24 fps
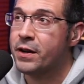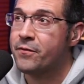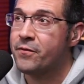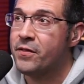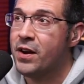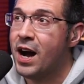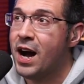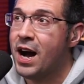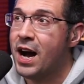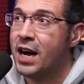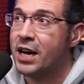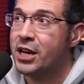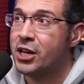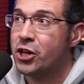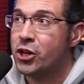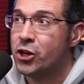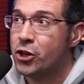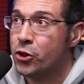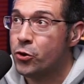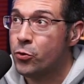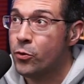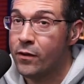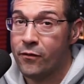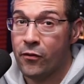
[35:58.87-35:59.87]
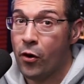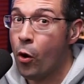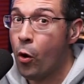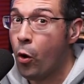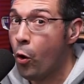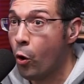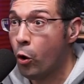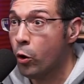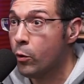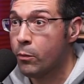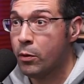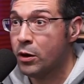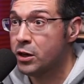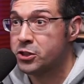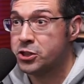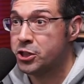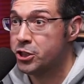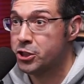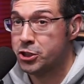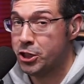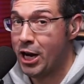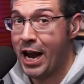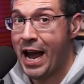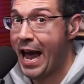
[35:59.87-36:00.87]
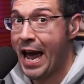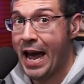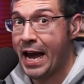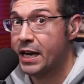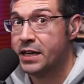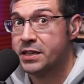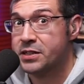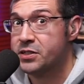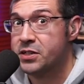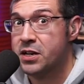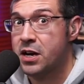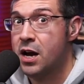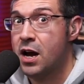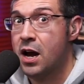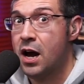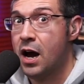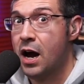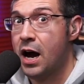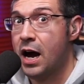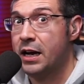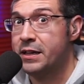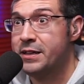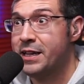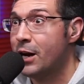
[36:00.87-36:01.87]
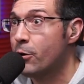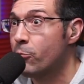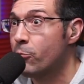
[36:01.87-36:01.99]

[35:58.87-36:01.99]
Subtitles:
If not, you have a whole bunch of Jags on that